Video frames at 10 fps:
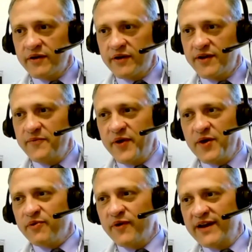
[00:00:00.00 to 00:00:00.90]
computer
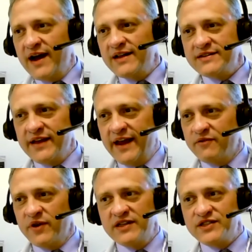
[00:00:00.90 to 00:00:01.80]
print, not
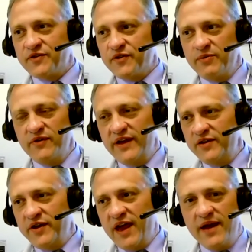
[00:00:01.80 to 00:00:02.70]
handwritten scribble that
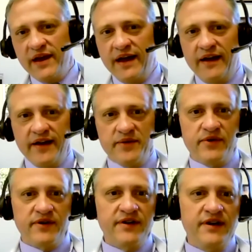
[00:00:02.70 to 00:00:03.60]
you can't make out
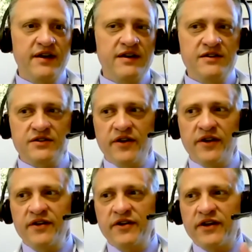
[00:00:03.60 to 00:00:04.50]
anymore. So
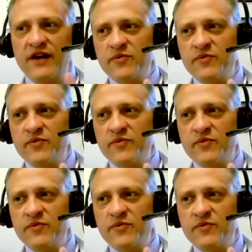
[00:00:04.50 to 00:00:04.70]
you're going to have the